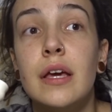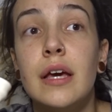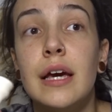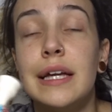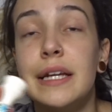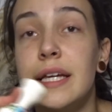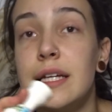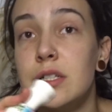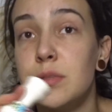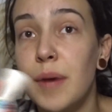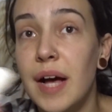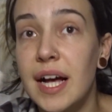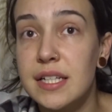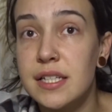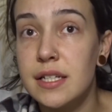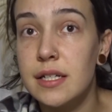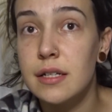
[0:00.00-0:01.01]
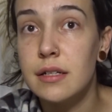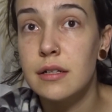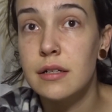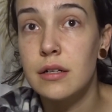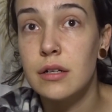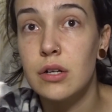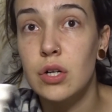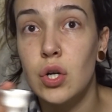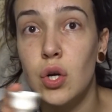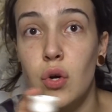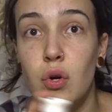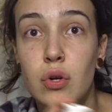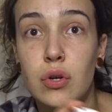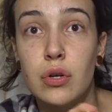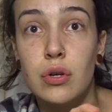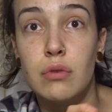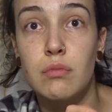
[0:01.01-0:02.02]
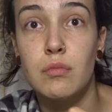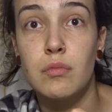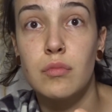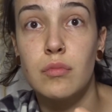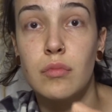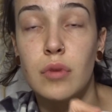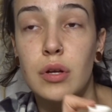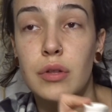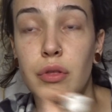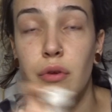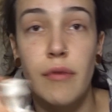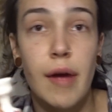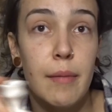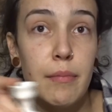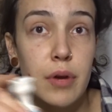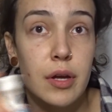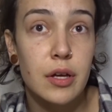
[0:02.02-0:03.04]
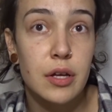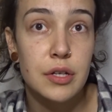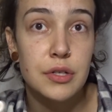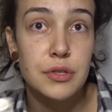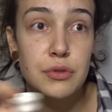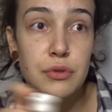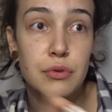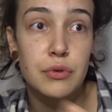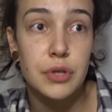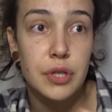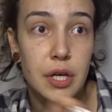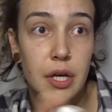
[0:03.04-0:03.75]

each pattern on the replicas, or